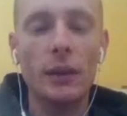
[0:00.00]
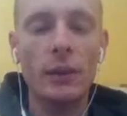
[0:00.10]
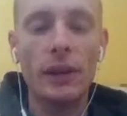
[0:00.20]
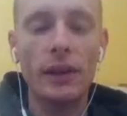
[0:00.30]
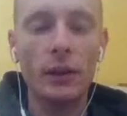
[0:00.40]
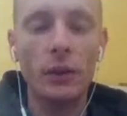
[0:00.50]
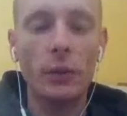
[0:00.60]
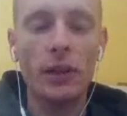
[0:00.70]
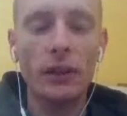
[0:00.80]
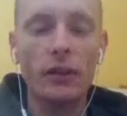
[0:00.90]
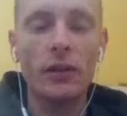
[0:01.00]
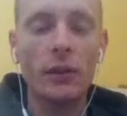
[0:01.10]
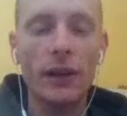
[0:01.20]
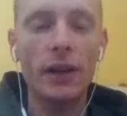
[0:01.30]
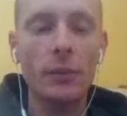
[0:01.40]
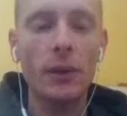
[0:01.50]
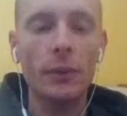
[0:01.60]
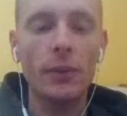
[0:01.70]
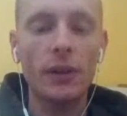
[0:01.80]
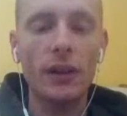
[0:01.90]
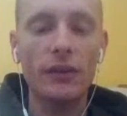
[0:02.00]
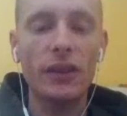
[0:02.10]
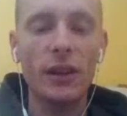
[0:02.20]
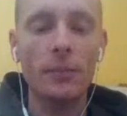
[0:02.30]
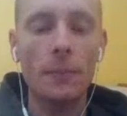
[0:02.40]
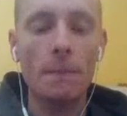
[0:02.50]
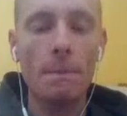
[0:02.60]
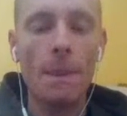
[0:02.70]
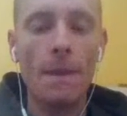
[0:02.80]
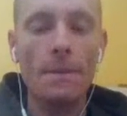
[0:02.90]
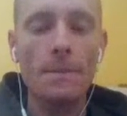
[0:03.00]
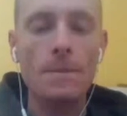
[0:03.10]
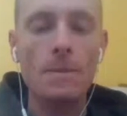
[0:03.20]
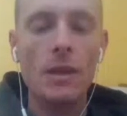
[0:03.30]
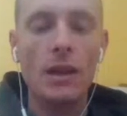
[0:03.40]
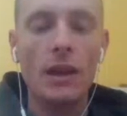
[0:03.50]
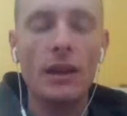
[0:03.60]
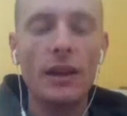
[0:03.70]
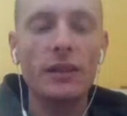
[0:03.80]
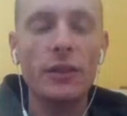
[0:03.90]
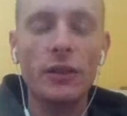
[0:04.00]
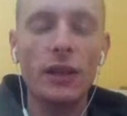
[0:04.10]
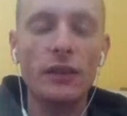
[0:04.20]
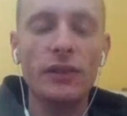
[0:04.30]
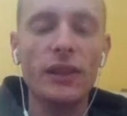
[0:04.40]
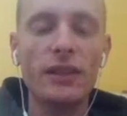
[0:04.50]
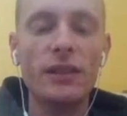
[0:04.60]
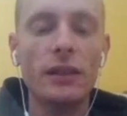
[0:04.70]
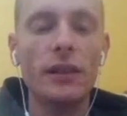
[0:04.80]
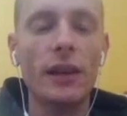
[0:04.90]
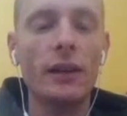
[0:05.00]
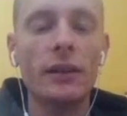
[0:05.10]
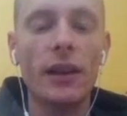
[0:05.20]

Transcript: a one that'll hit the right enemy within enough time. And actually, there's a lot of leniency in that